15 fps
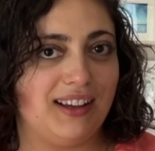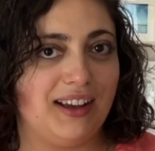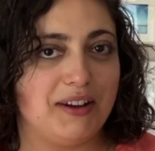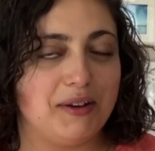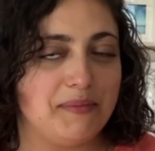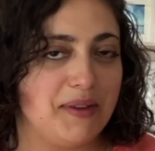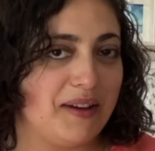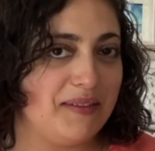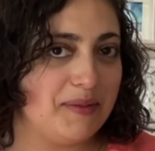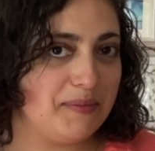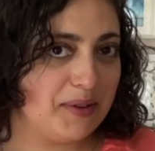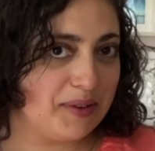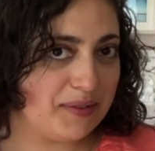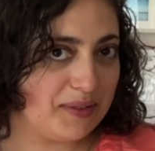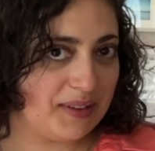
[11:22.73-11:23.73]
I hope you have a
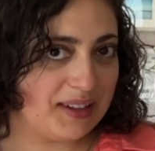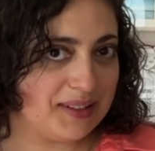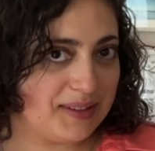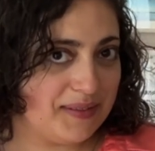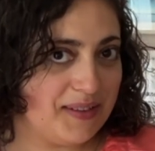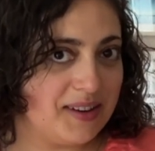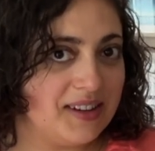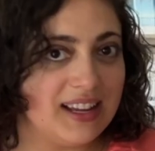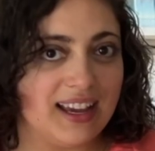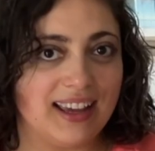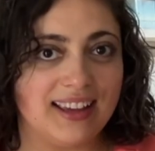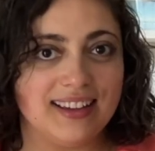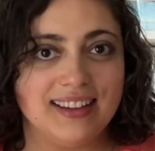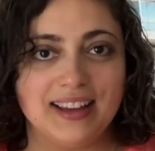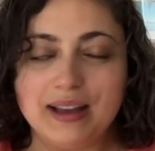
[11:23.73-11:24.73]
beautiful rest of your
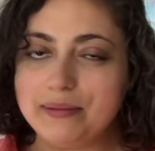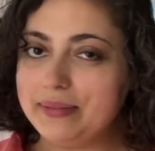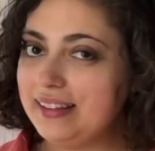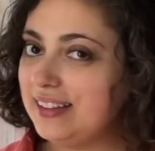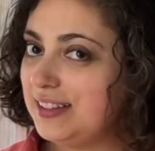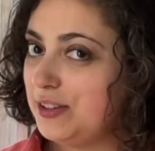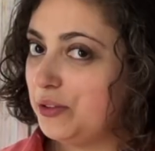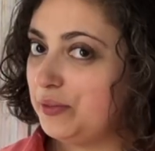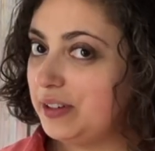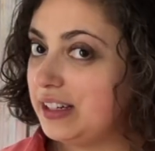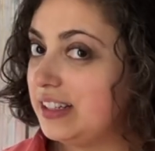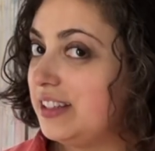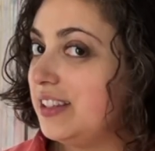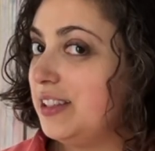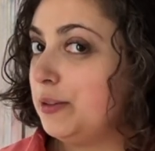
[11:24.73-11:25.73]
day. Please don't
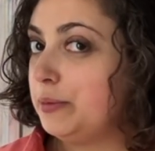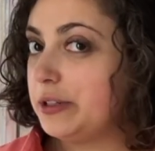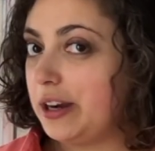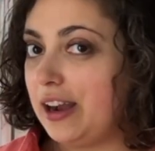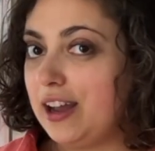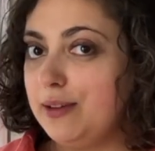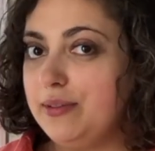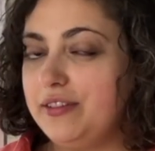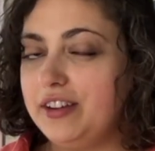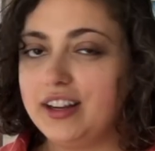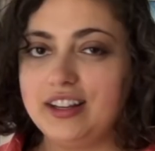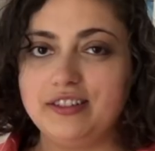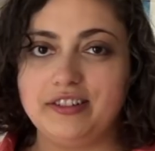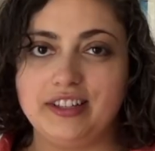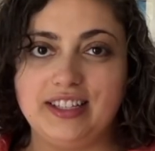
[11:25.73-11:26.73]
forget to subscribe if you're
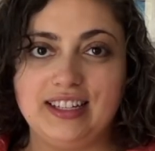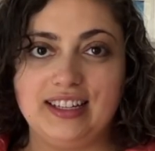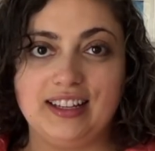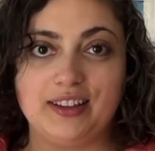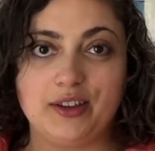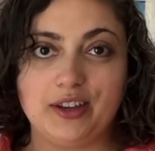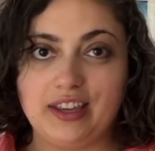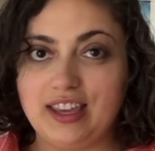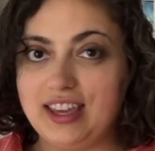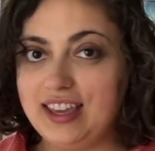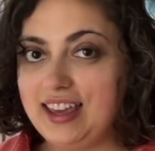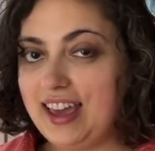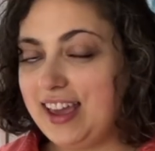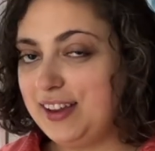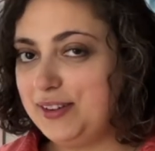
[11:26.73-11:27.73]
interested in cooking
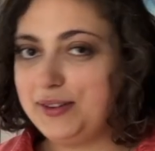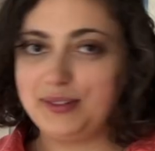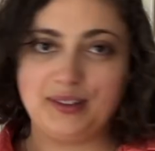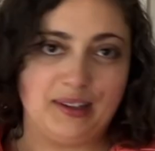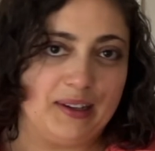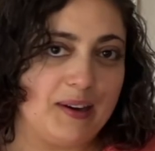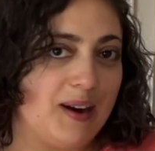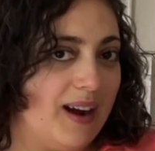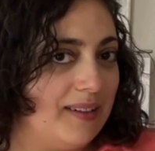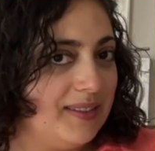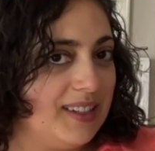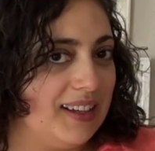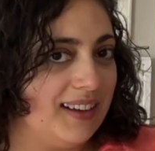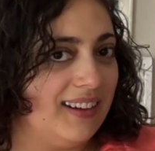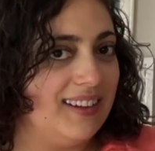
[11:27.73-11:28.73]
and or
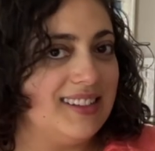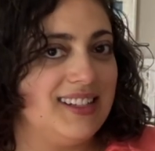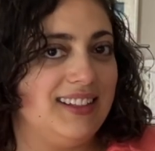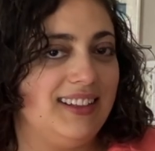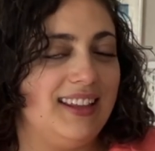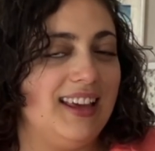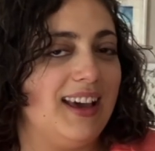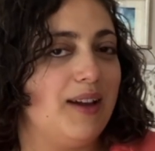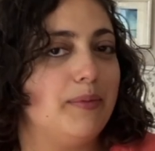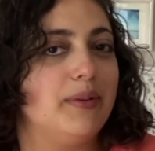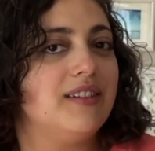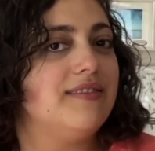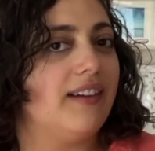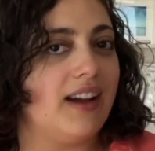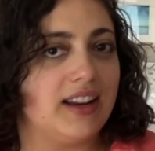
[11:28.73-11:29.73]
crafting content like I
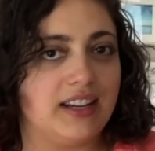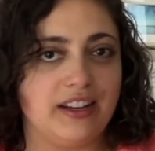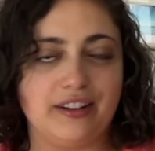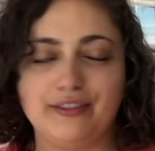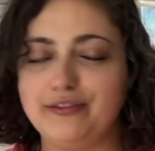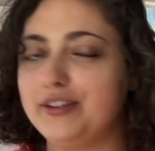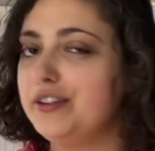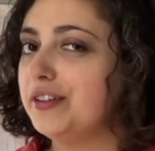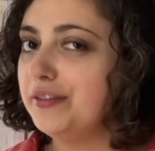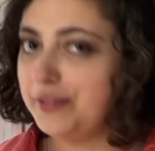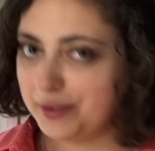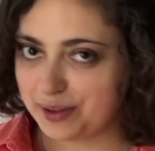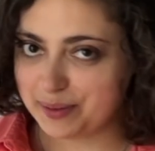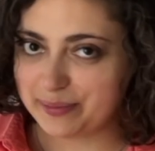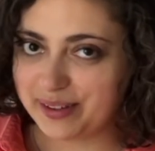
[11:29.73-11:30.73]
provide here for your
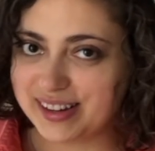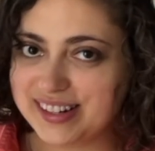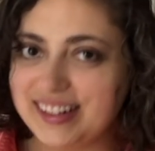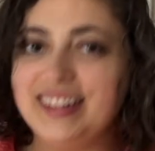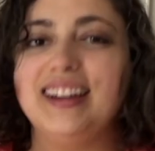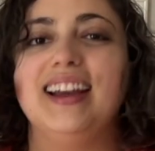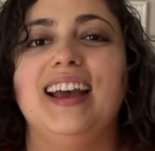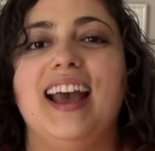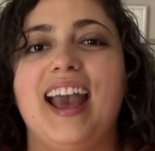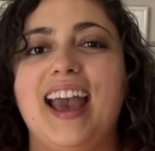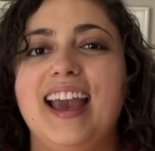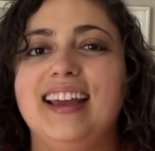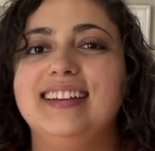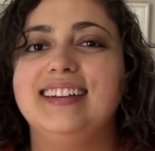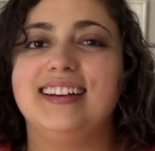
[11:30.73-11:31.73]
viewing pleasure.
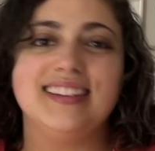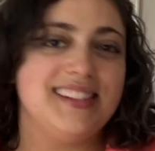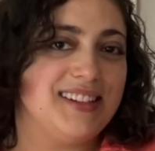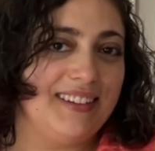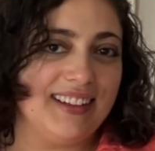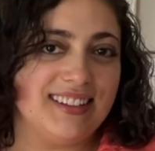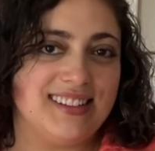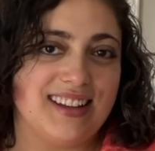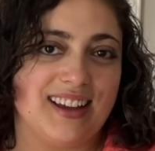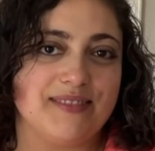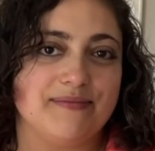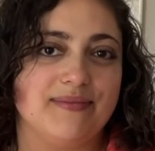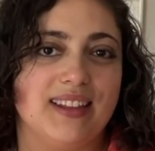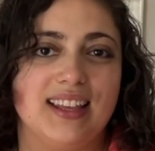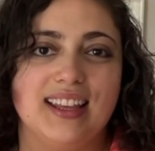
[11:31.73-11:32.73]
And I'll see you next time.
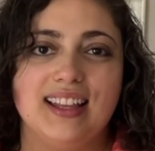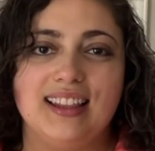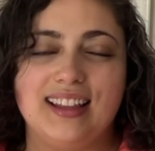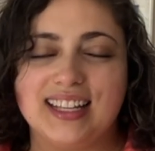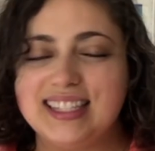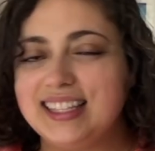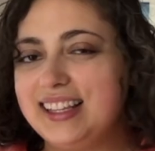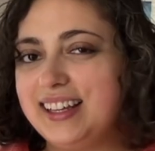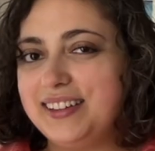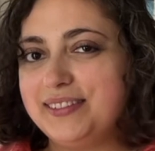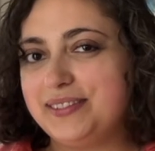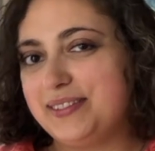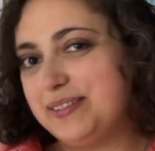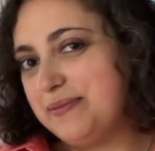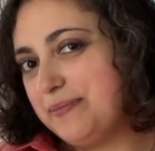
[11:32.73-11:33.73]
Lots of love.
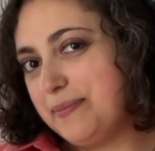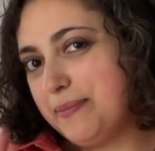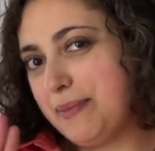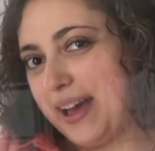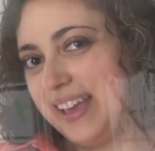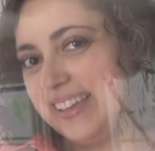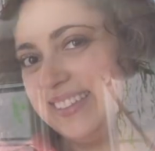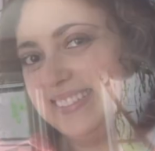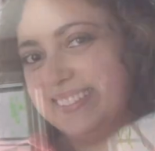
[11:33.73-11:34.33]
Bye.